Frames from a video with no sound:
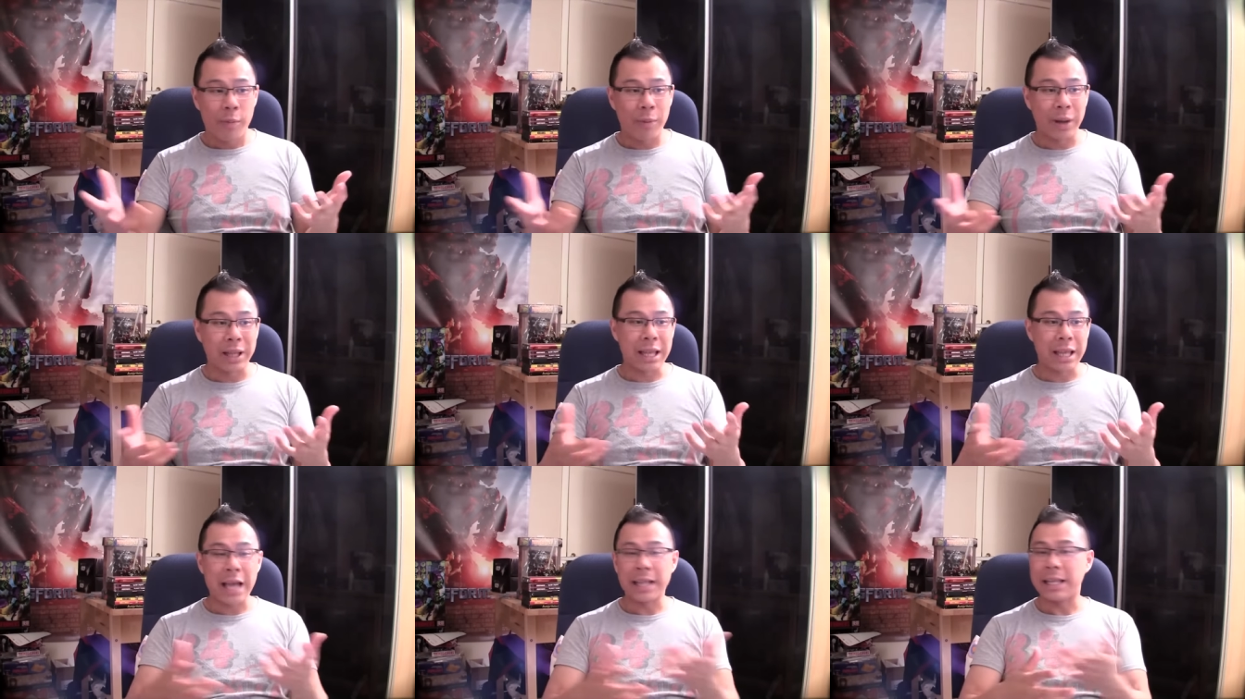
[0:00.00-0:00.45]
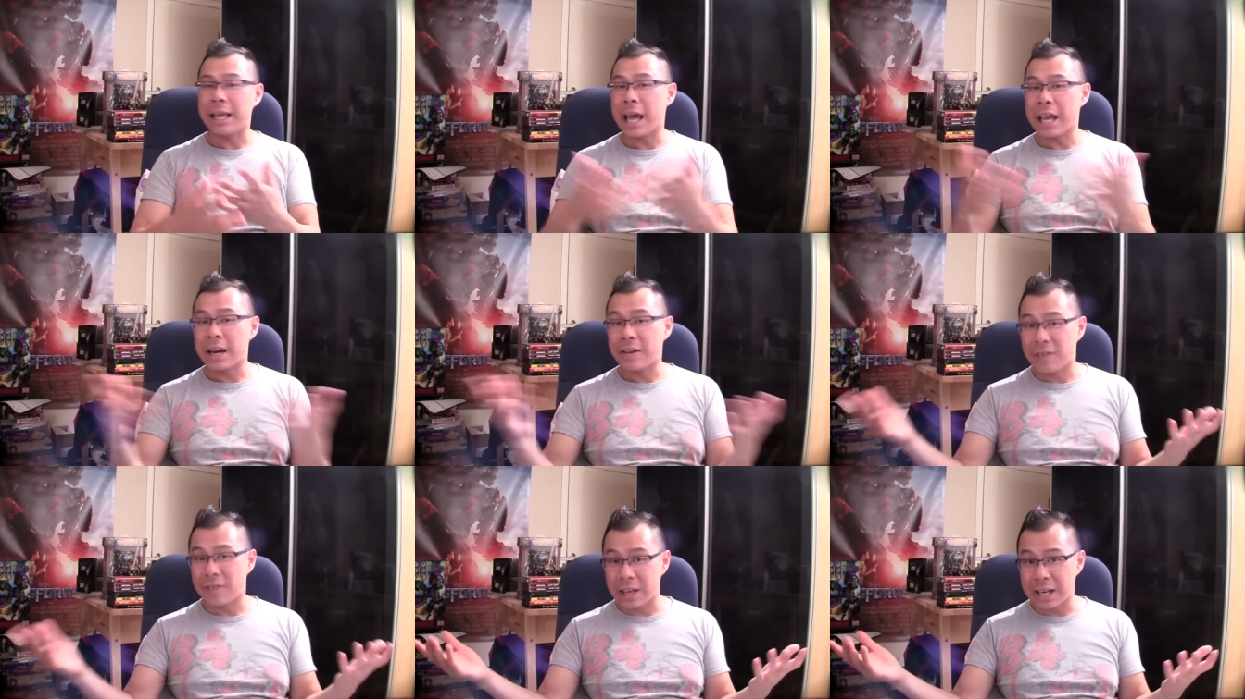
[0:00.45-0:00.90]
But at the
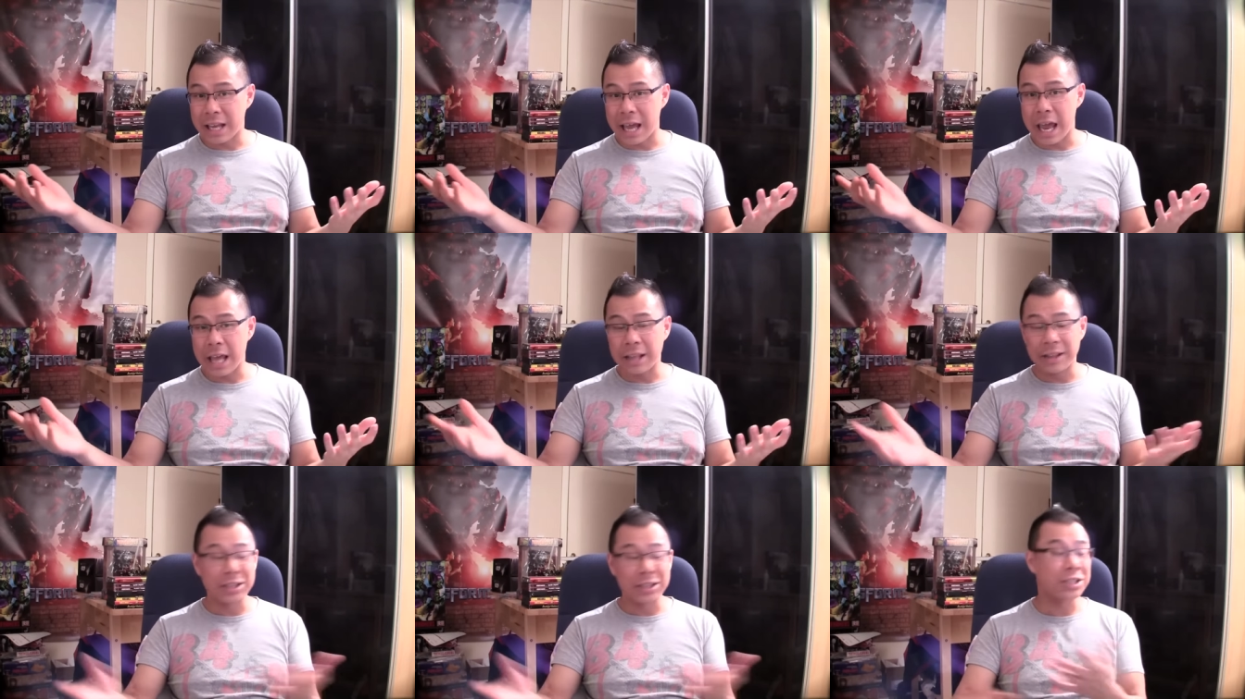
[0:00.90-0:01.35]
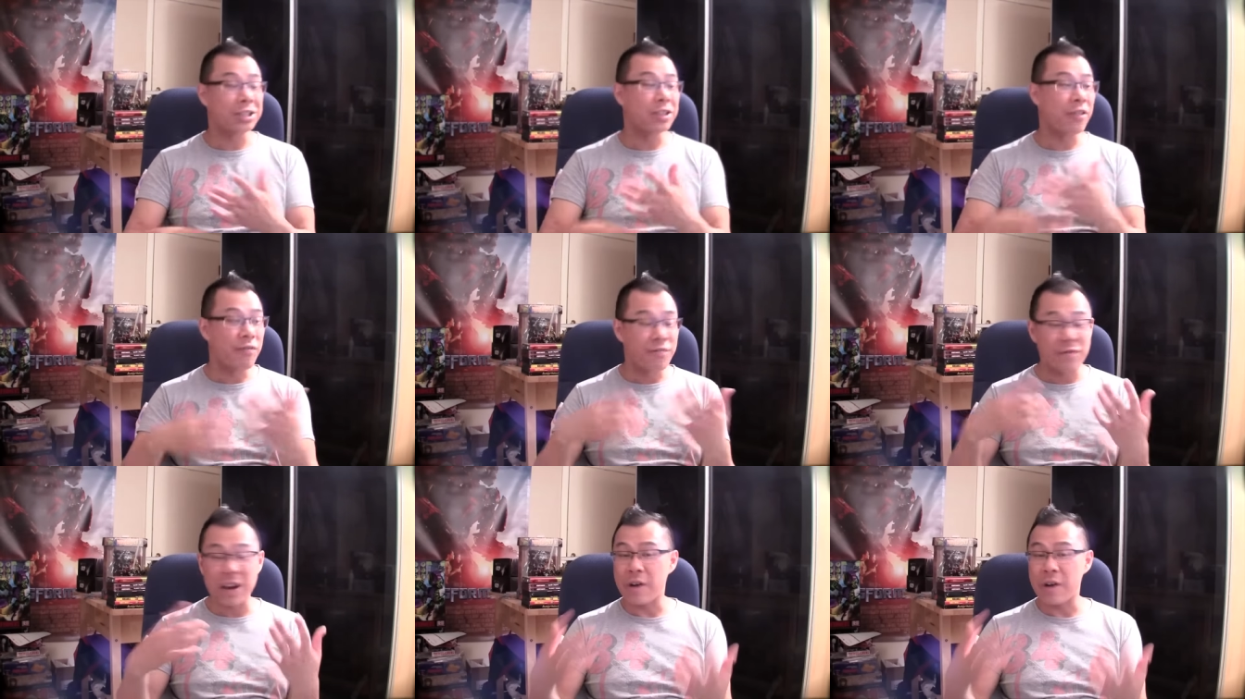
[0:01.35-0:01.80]
end of the day, this is
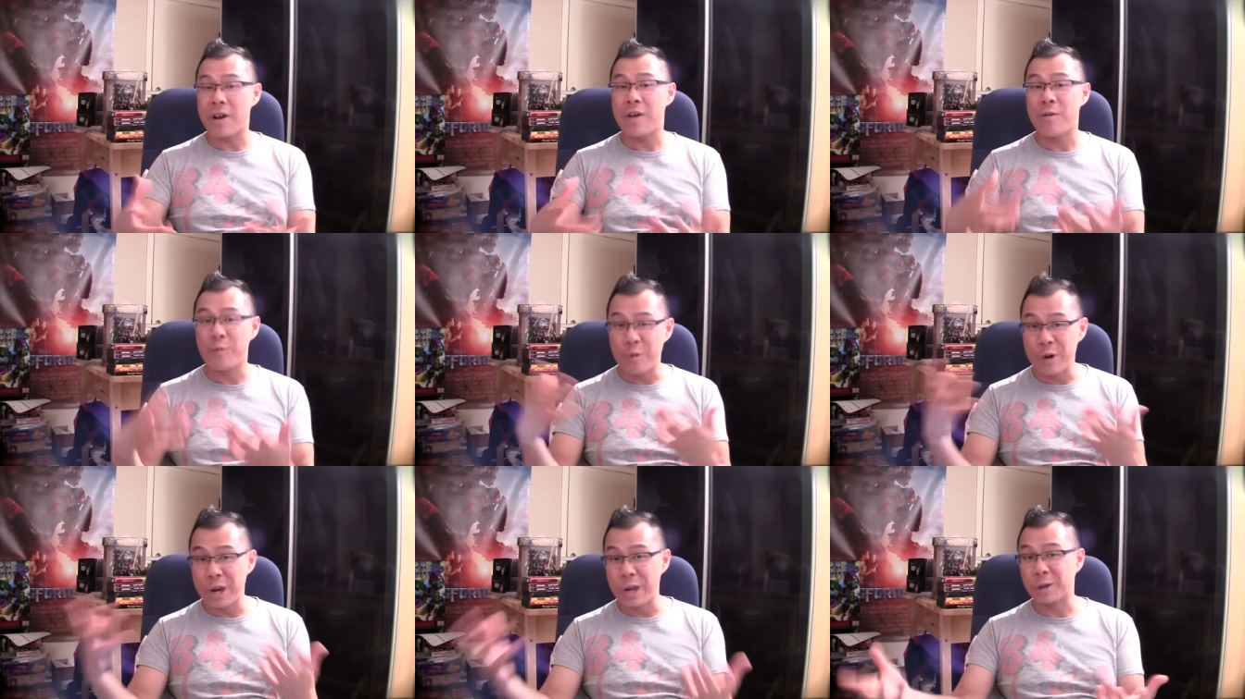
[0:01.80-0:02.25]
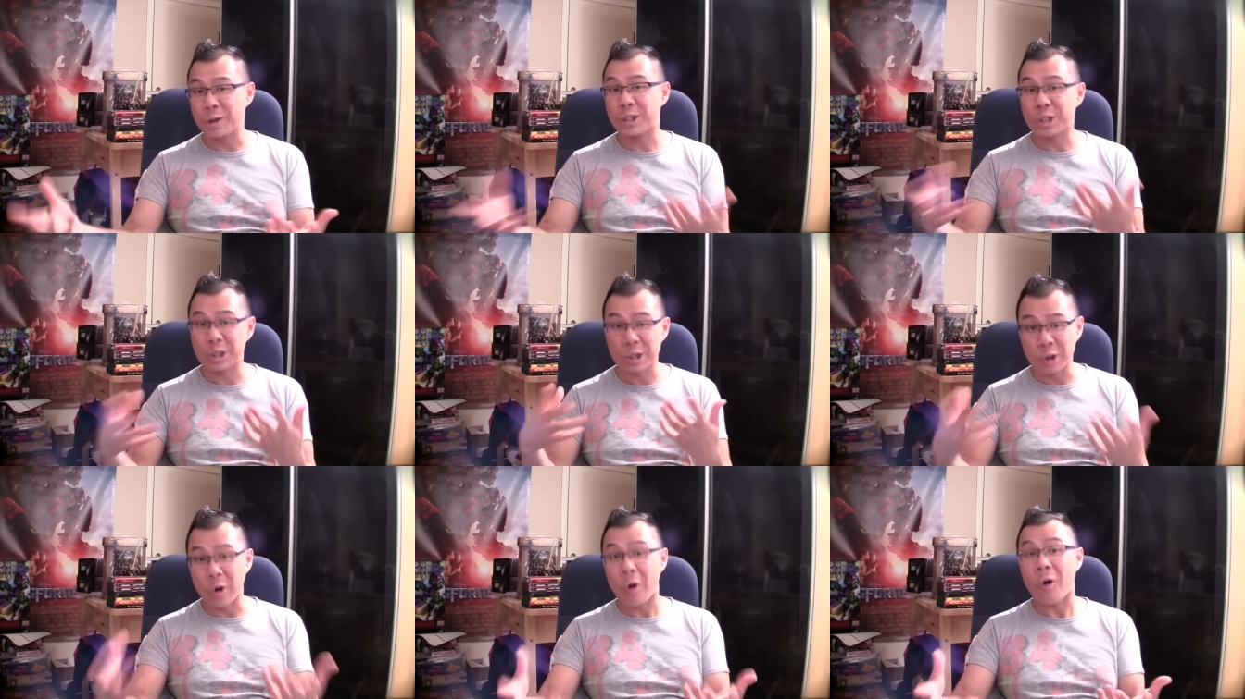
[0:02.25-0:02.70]
a very real
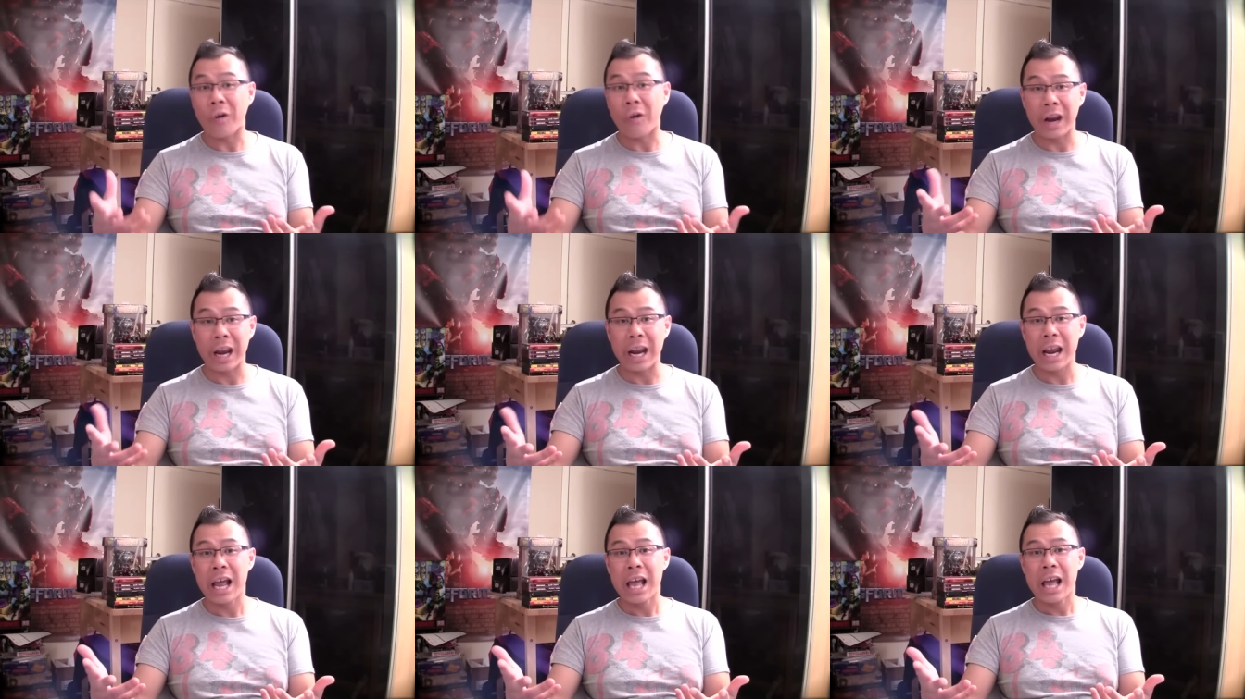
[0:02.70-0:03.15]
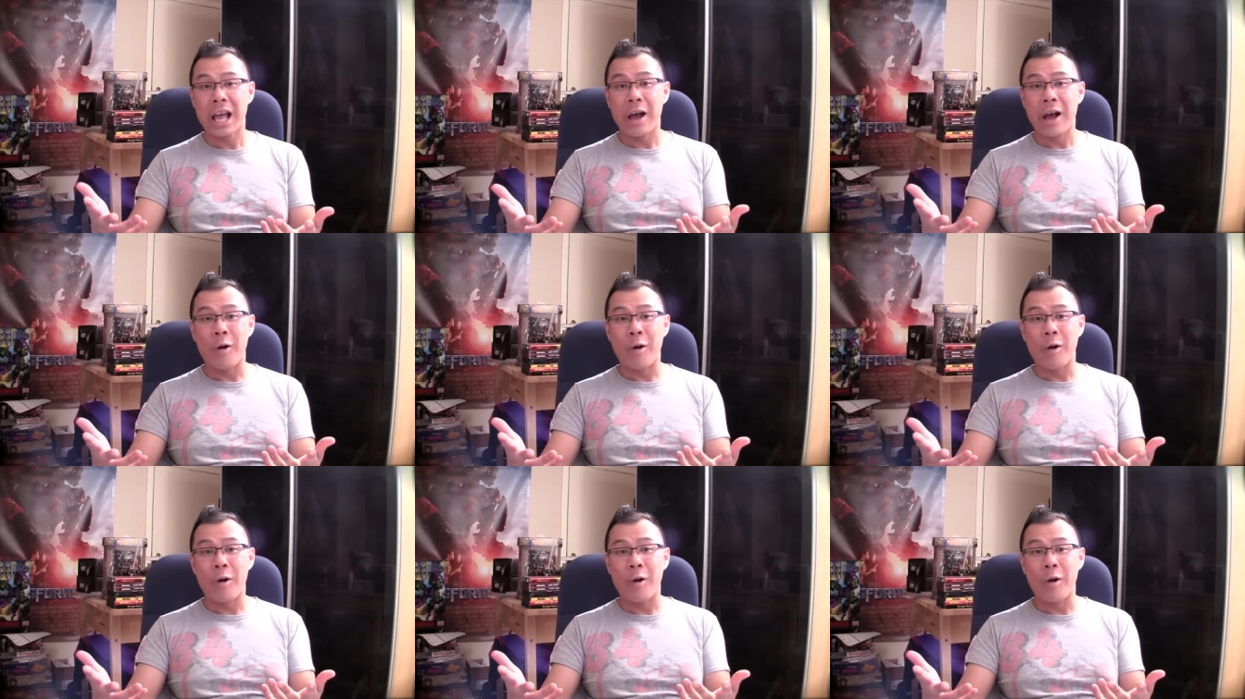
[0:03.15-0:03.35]
story,